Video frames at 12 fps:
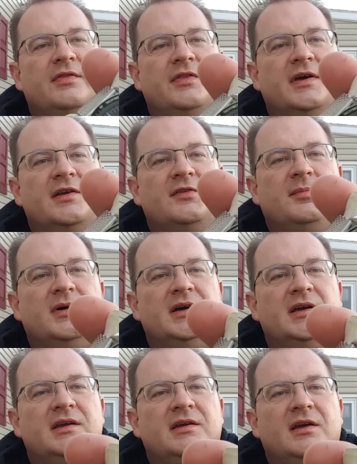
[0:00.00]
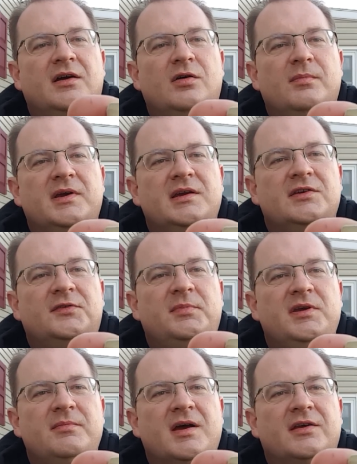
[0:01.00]
Omega
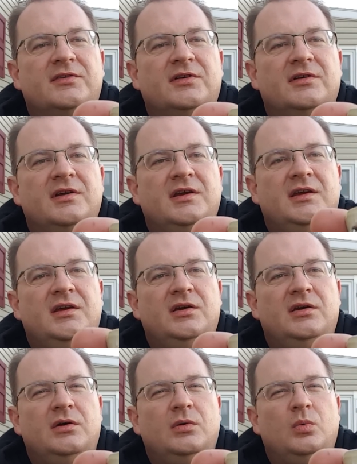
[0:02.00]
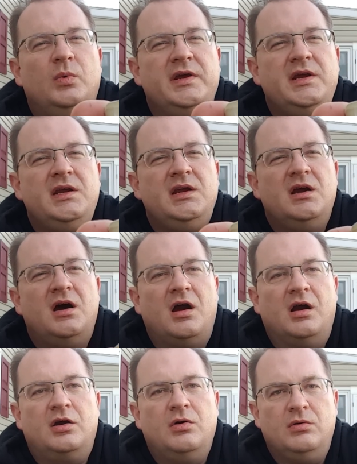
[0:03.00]
Speedmaster. We
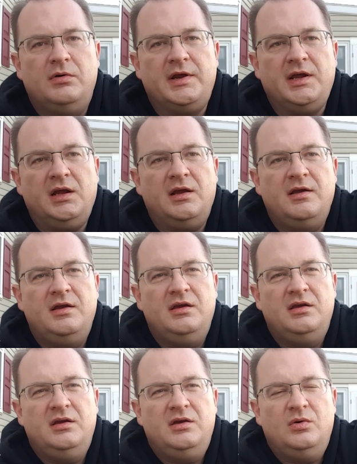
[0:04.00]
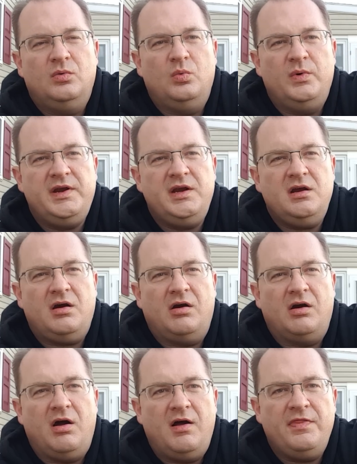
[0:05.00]
are courting. We
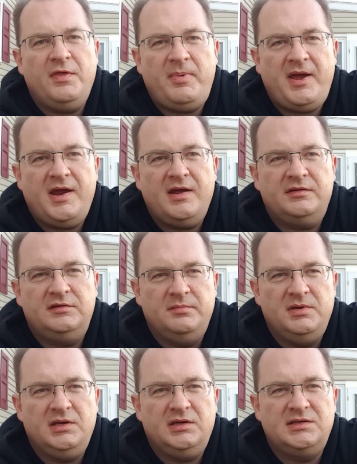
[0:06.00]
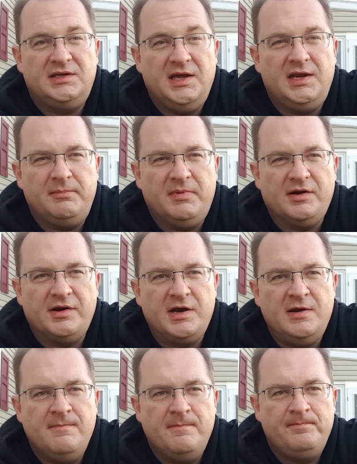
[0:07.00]
are on the path to getting married.
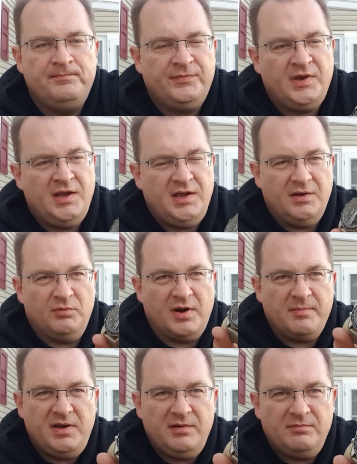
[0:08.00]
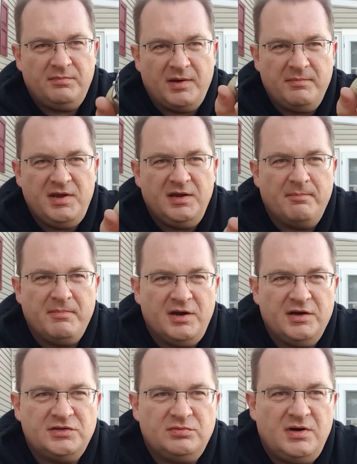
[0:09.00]
What I mean by being a
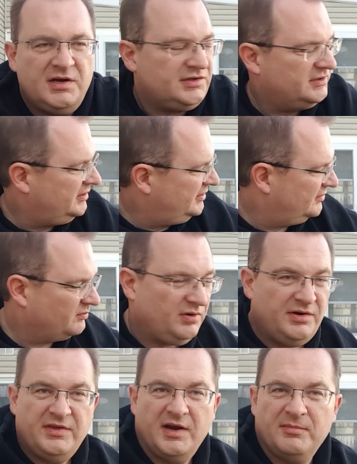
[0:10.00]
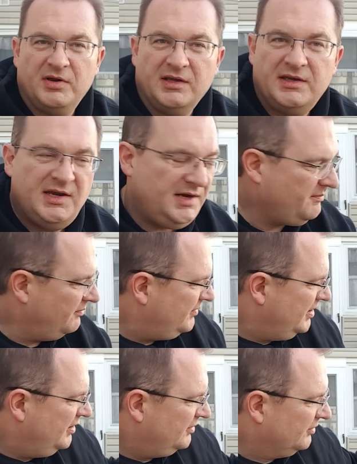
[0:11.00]
marriage watch, this is one that I'm going to keep
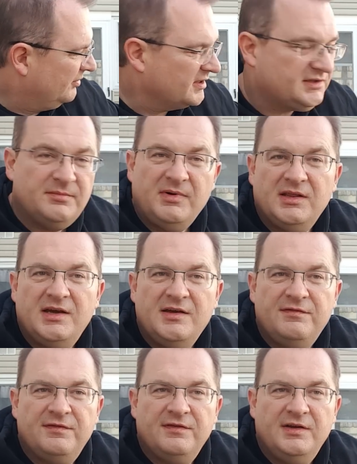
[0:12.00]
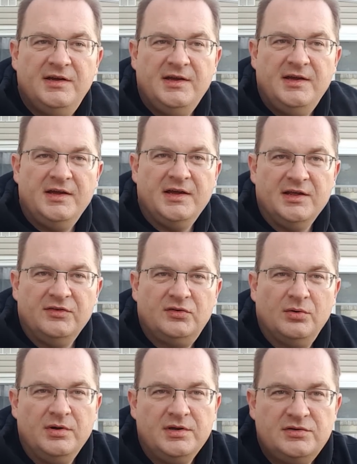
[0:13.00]
the rest of my life, and it's going